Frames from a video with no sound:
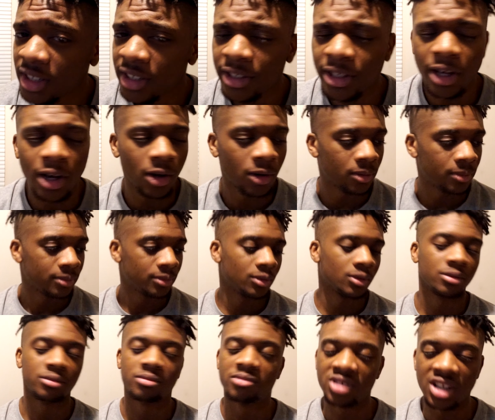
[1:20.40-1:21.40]
No.
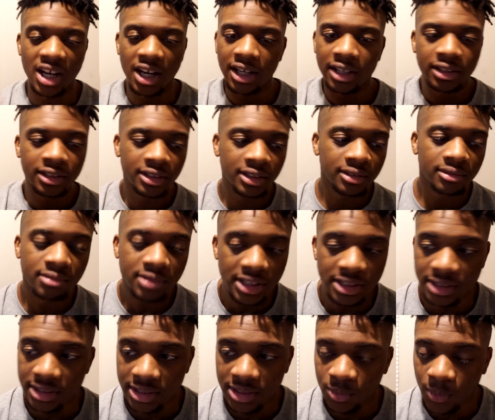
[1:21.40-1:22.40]
Or John,
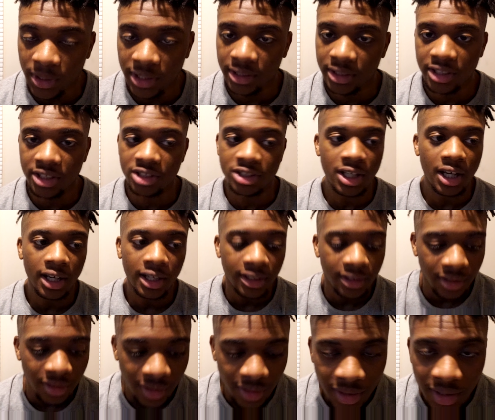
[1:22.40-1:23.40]
since it's written in
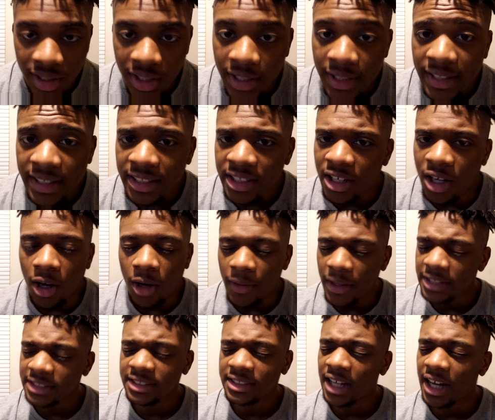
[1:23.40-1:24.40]
John. No,
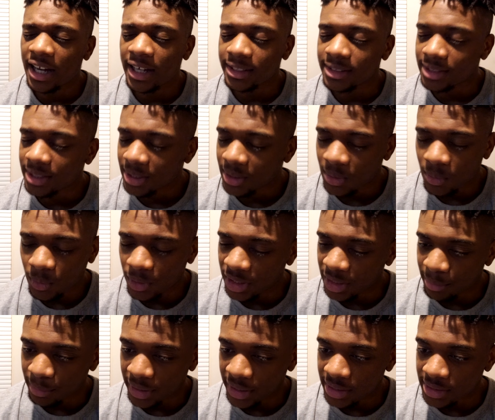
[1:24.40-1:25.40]
that's not what
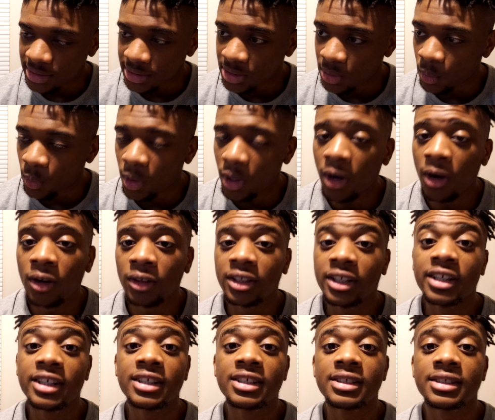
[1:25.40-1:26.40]
he means. The world
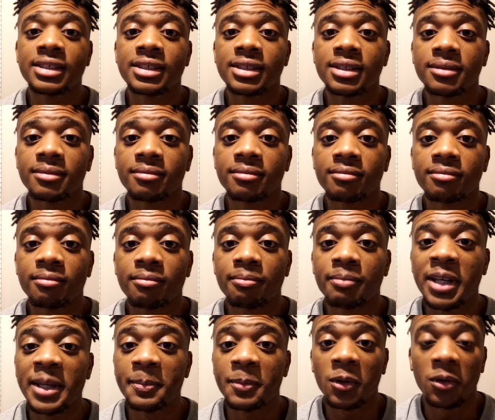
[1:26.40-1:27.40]
is
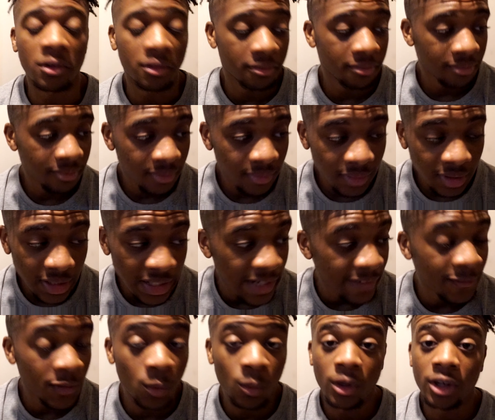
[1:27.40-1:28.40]
people.
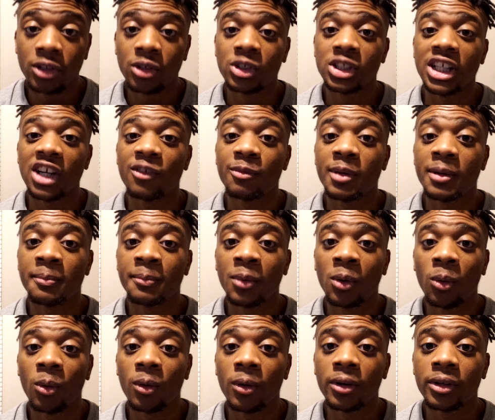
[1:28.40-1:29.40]
Everyone who's ever been
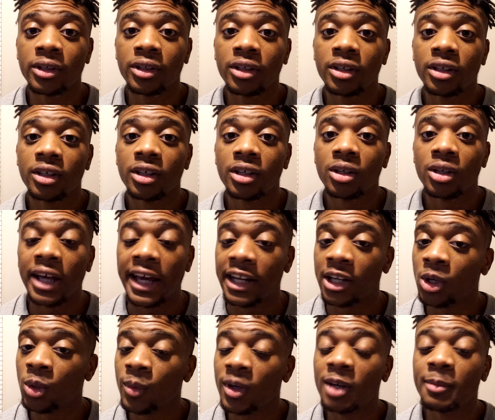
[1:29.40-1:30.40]
born and
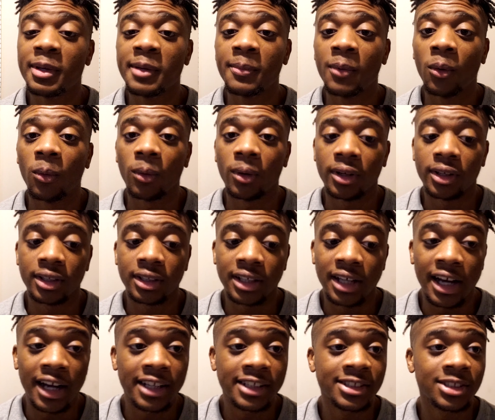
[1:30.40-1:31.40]
who will be born.
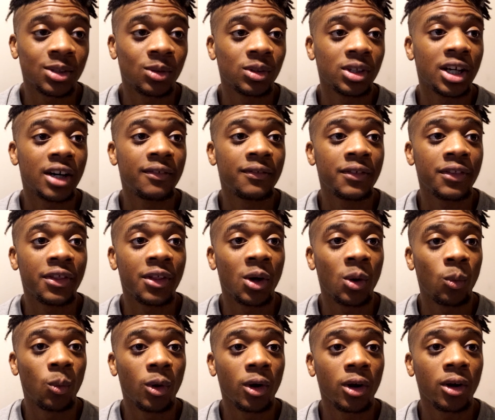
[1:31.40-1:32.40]
God so loved the
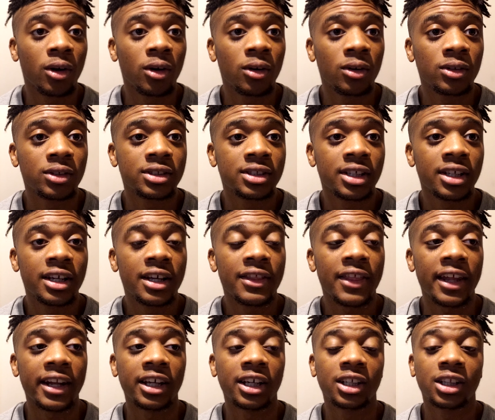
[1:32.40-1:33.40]
world
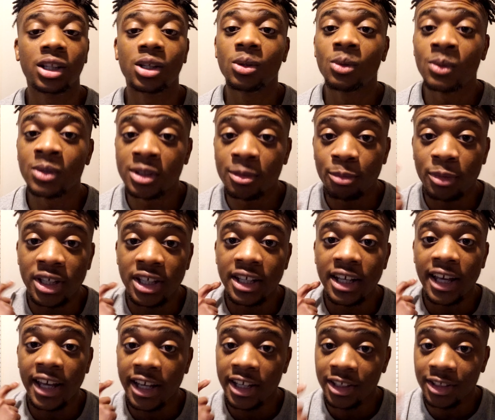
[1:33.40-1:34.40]
that includes
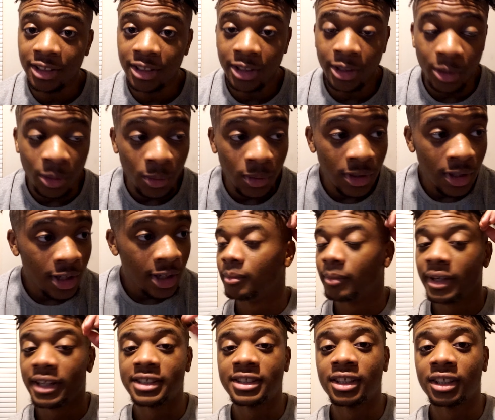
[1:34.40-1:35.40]
me and you.
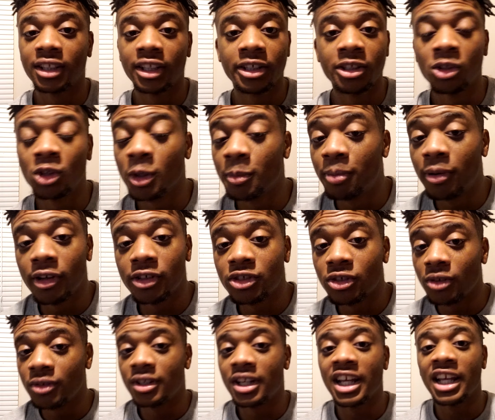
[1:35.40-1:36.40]
Basically, you could put
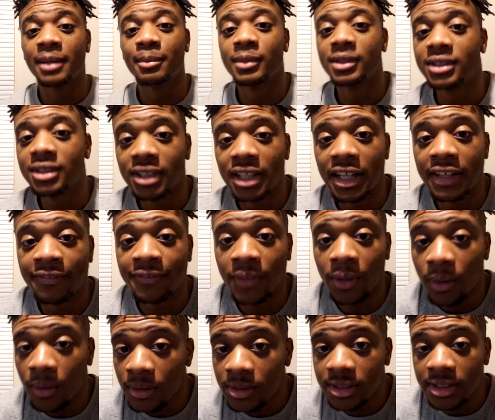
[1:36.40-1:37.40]
your name into that
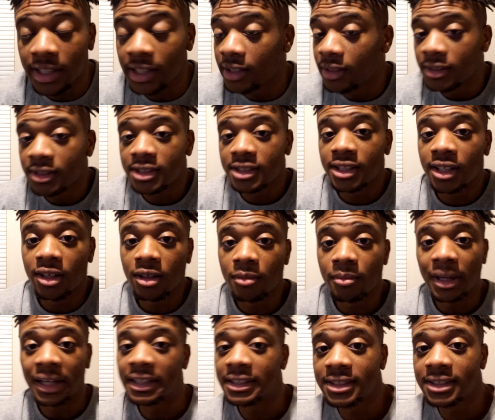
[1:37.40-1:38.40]
verse and it'll still
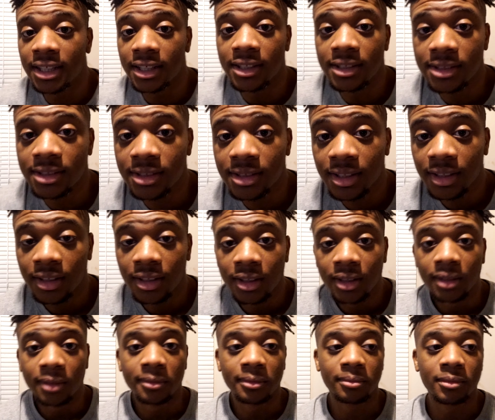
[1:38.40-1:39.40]
make sense.
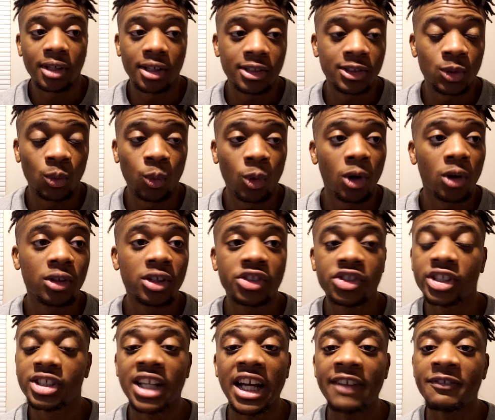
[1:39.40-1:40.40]
Because the world is
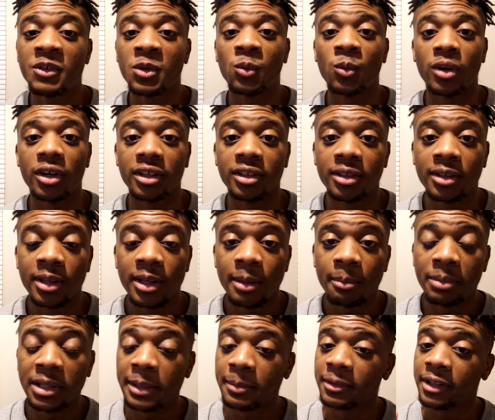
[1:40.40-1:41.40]
just everyone
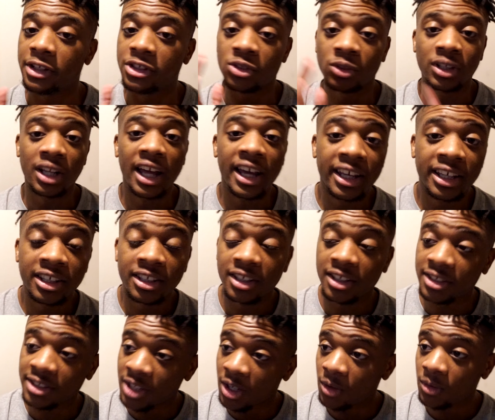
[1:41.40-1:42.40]
people that you like,
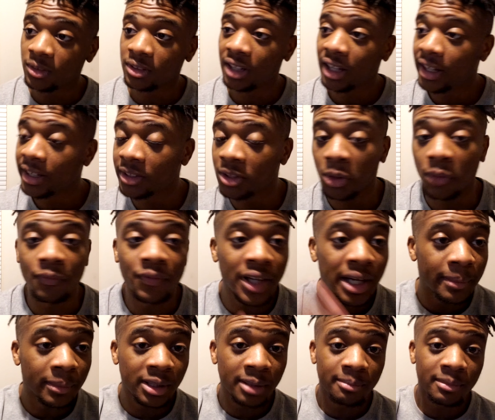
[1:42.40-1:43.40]
you don't like, your
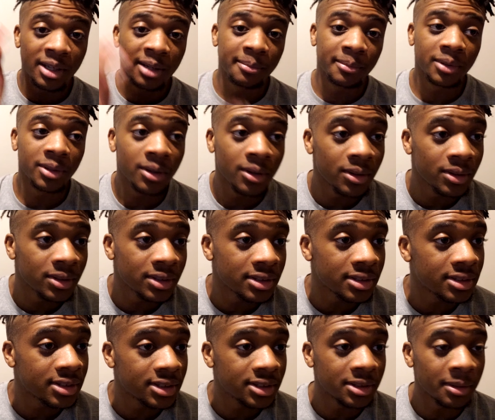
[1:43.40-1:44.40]
family
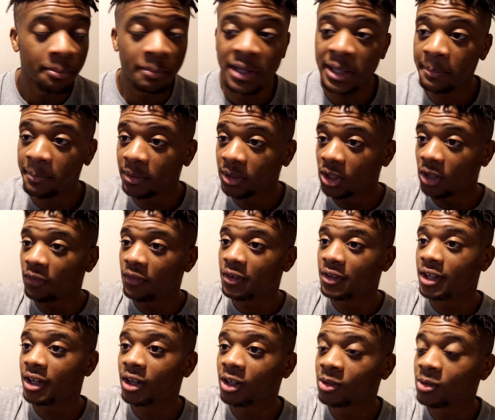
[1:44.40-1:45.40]
members, the people over
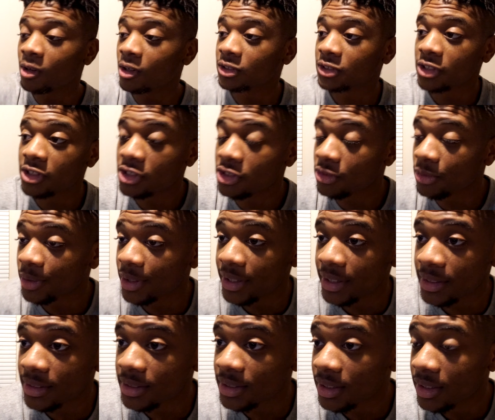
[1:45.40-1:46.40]
there across the
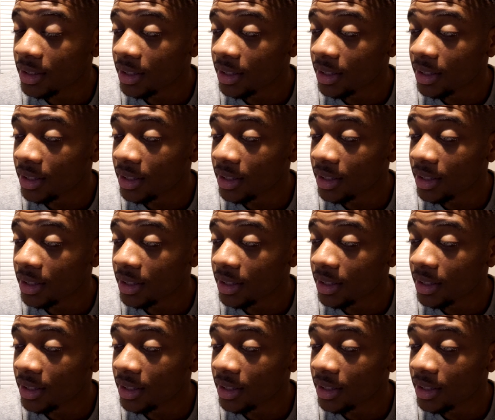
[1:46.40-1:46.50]
street,